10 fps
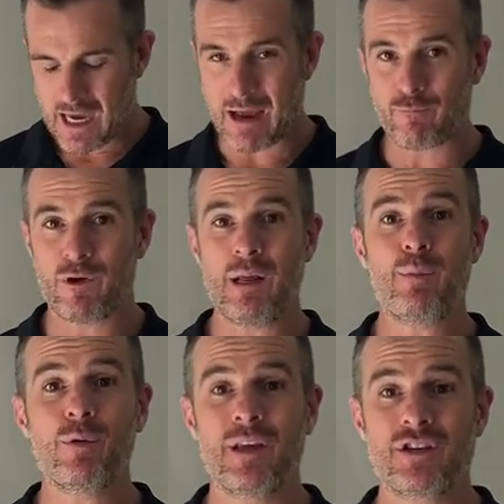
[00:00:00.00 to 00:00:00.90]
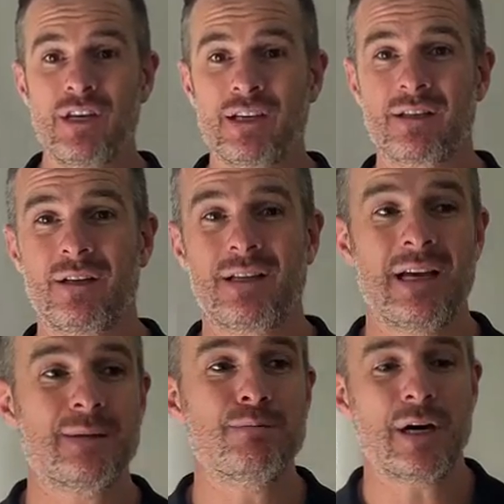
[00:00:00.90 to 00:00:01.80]
and really important that she exercises
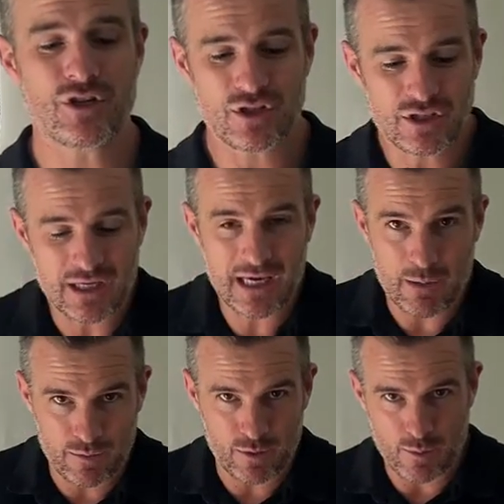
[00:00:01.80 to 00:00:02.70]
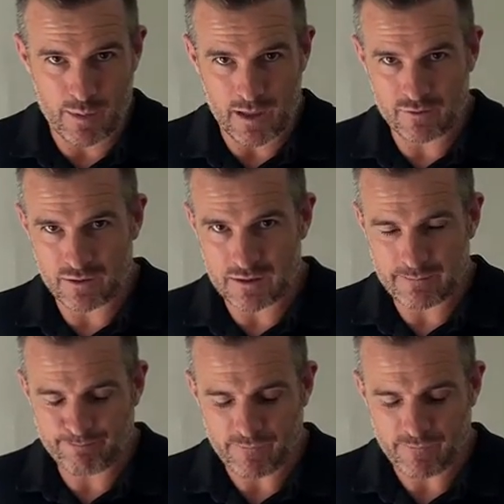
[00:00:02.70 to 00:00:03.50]
as much as she can within her boundaries.